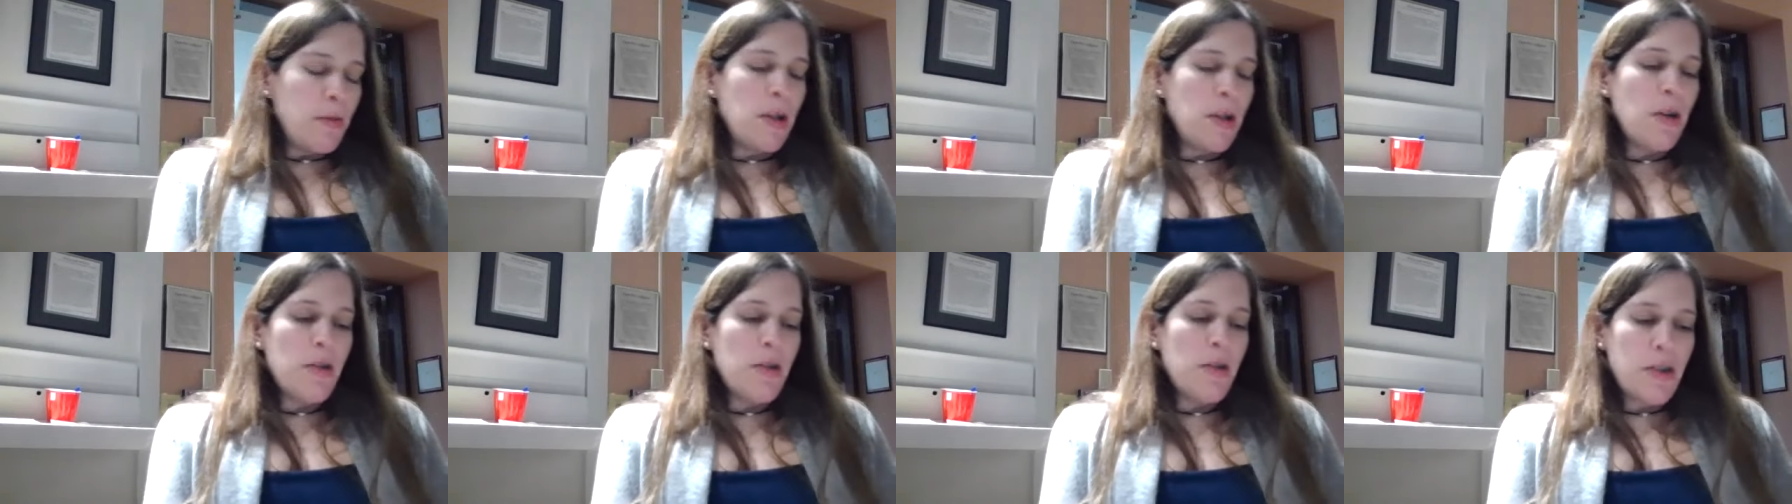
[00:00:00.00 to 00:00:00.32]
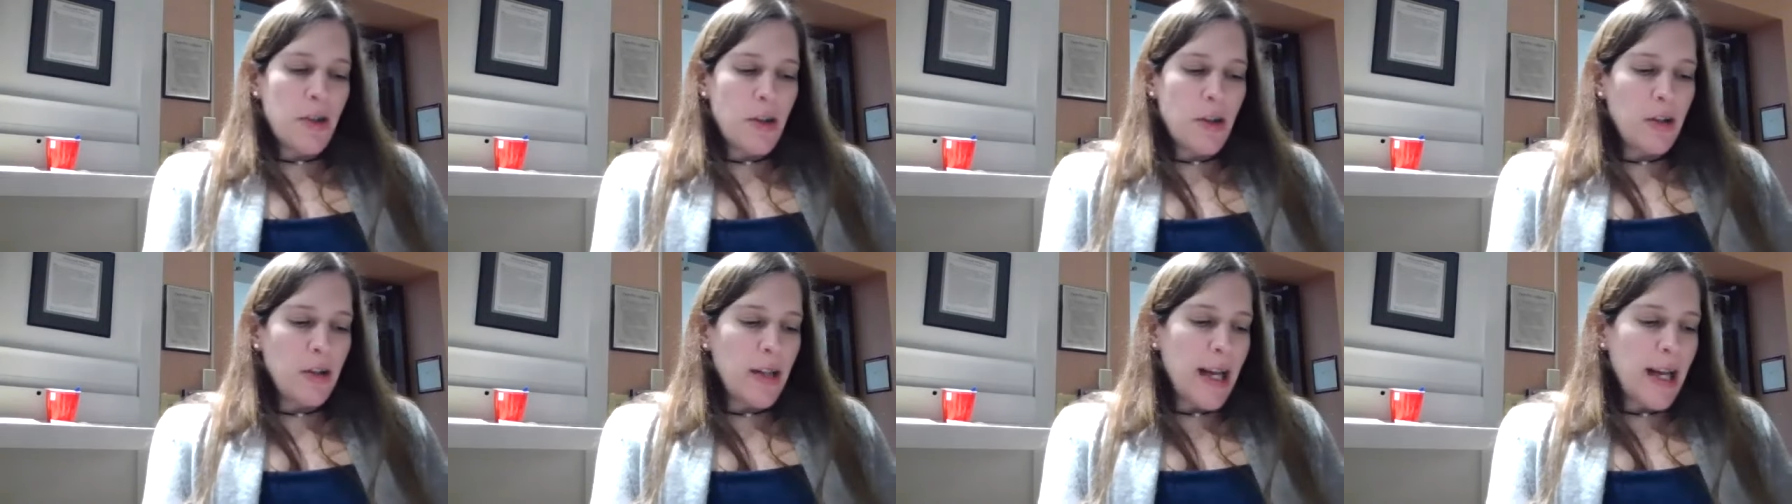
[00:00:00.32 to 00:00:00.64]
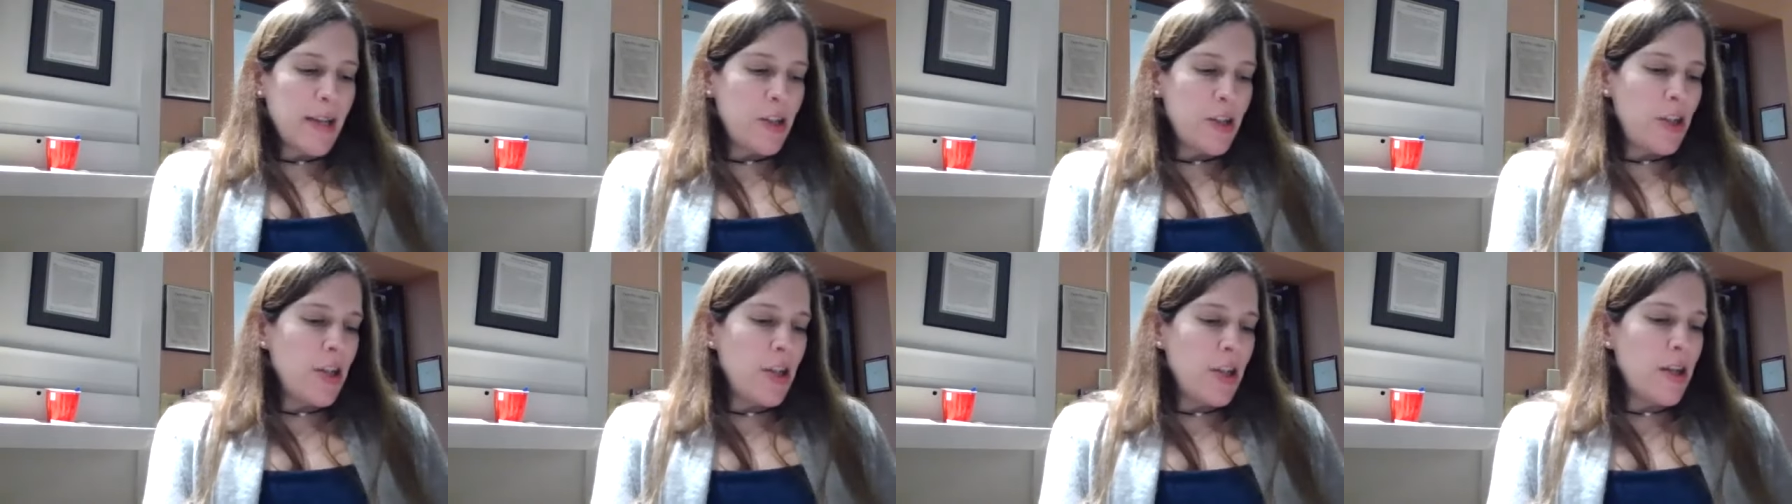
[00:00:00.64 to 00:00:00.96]
We hosted her
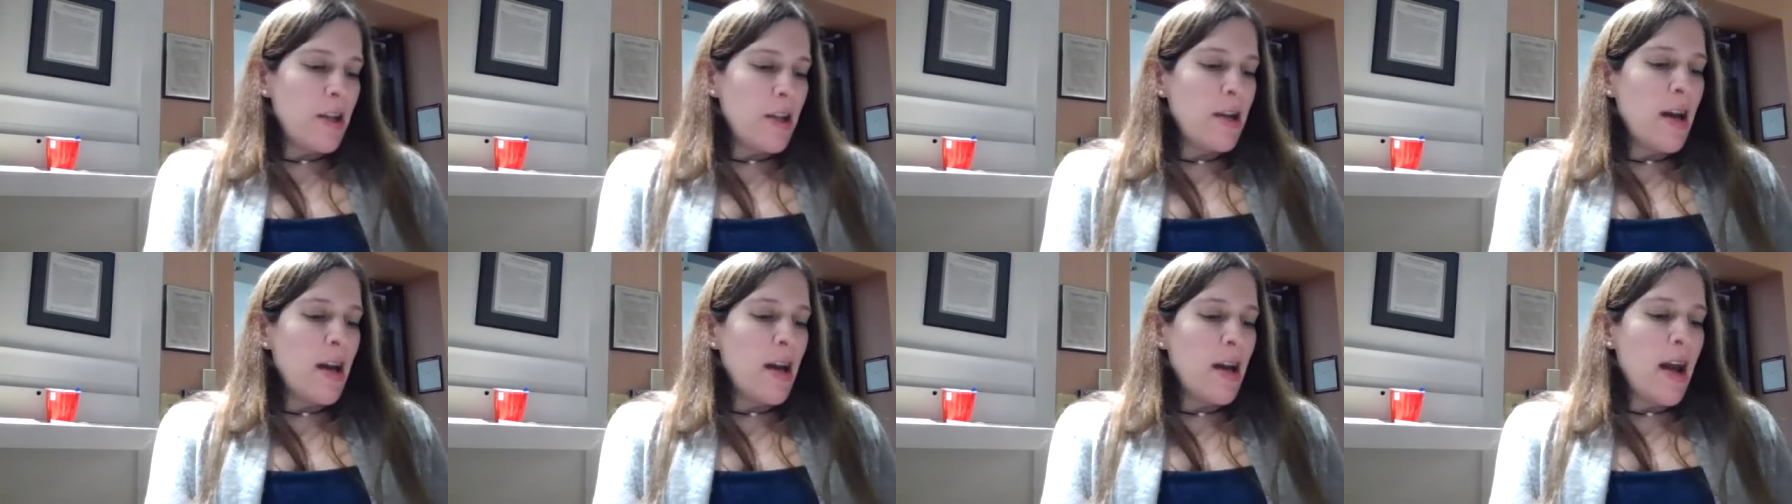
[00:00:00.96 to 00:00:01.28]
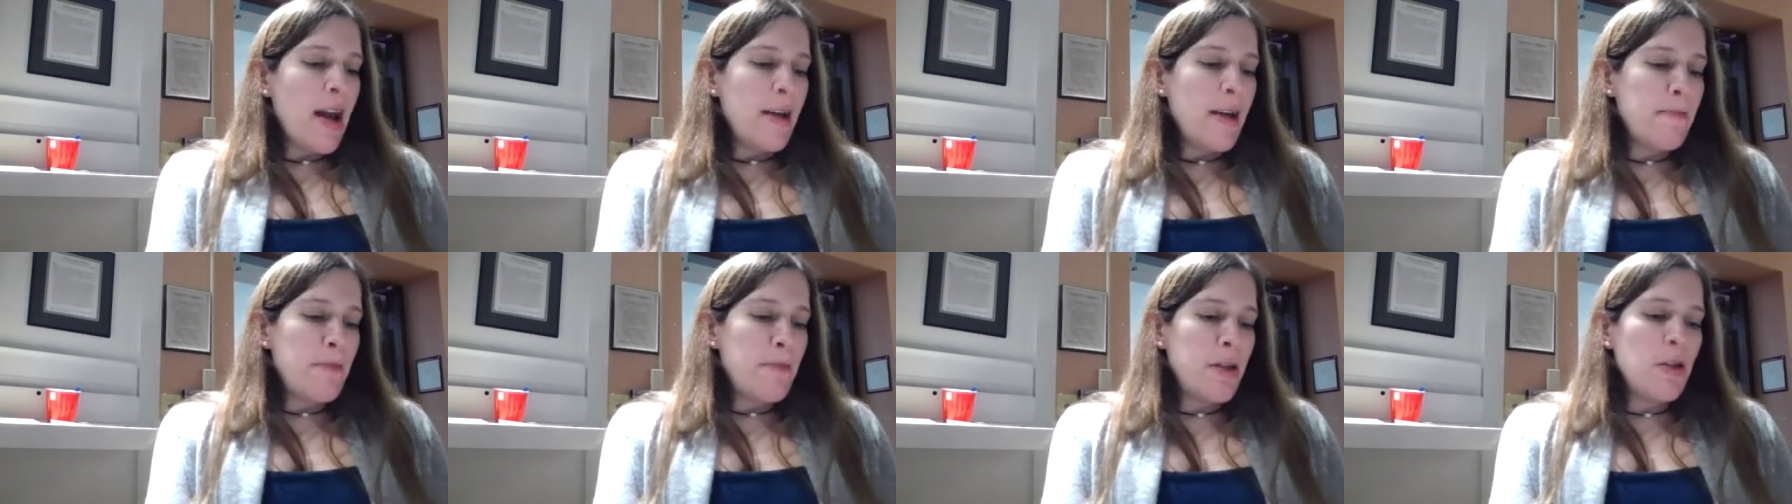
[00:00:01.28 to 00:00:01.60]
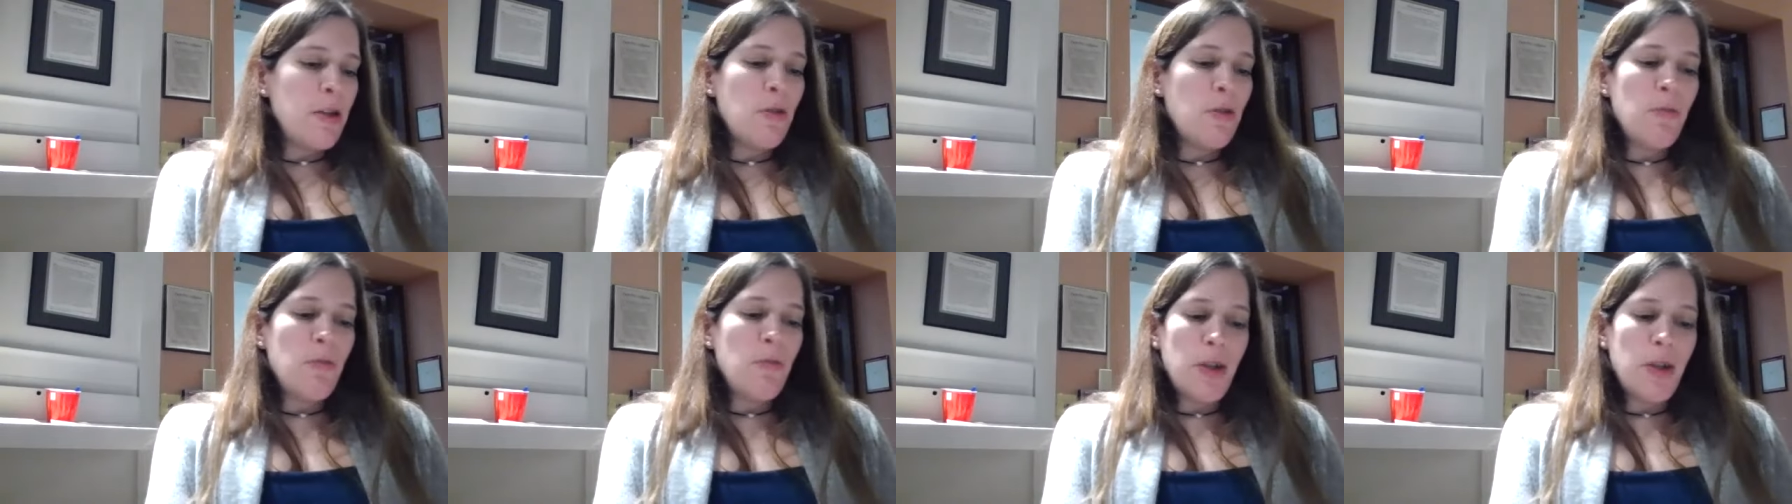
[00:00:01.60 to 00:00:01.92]
last year, and
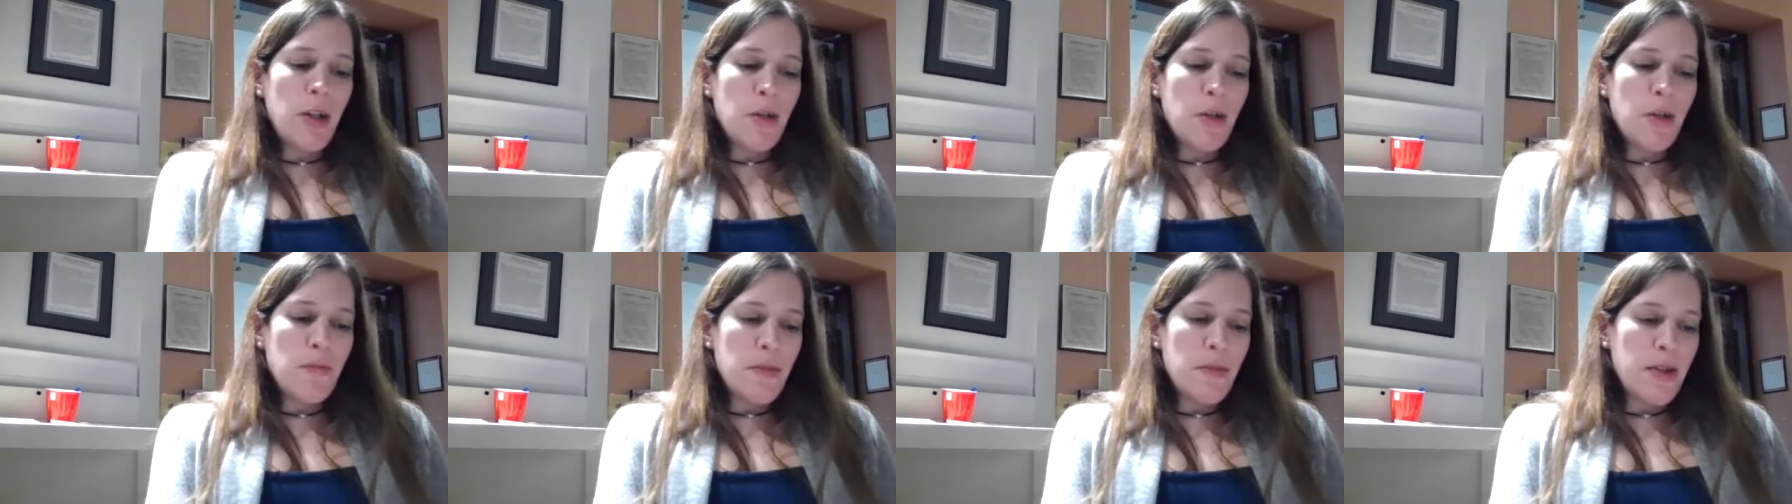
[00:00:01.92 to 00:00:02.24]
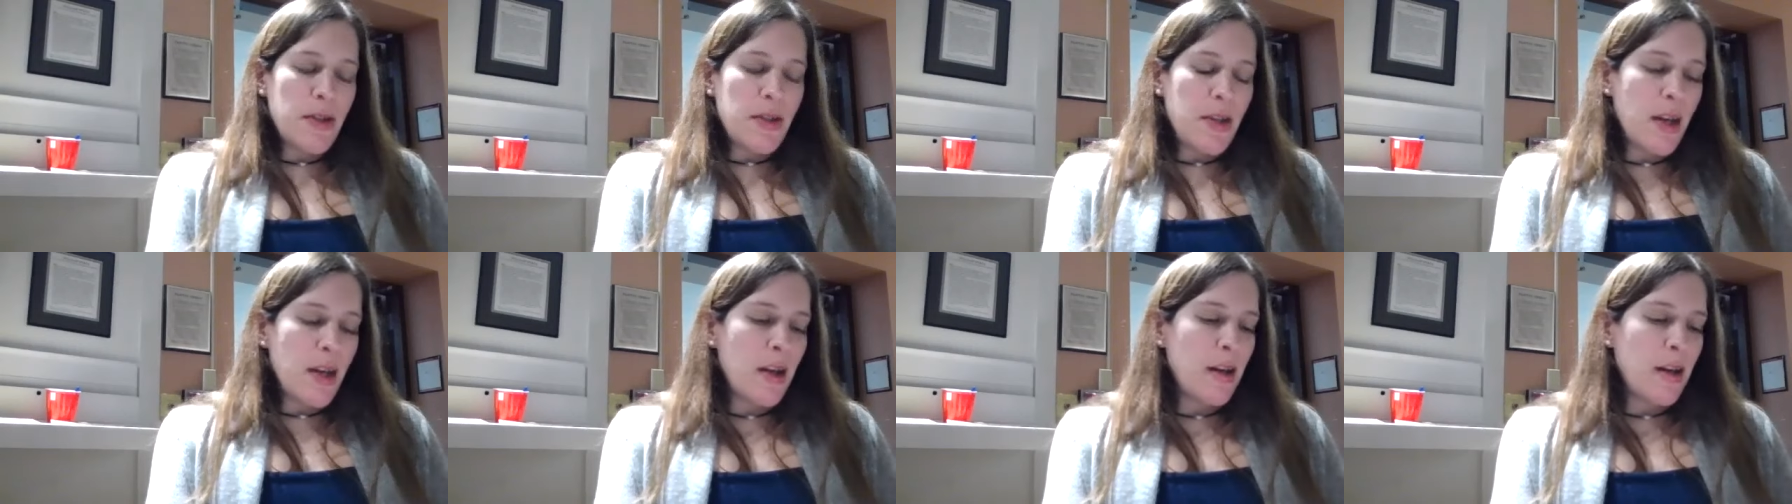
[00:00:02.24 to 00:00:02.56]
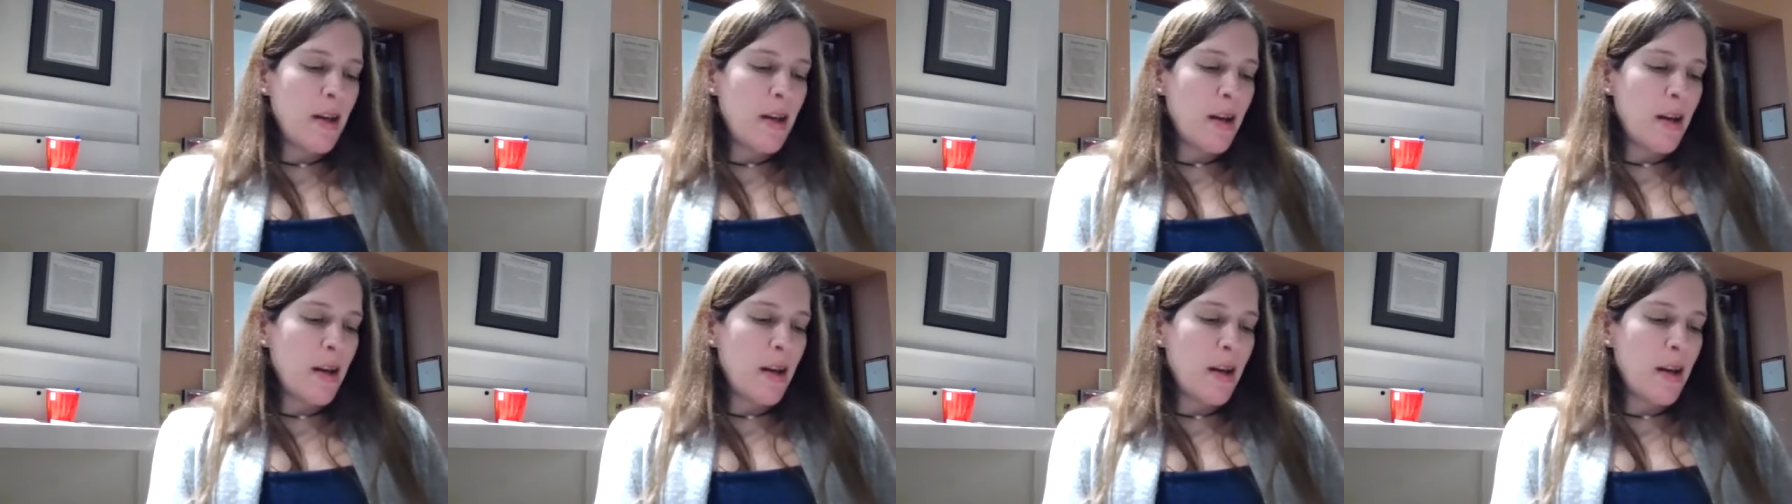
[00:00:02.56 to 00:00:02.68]
Peter Williams,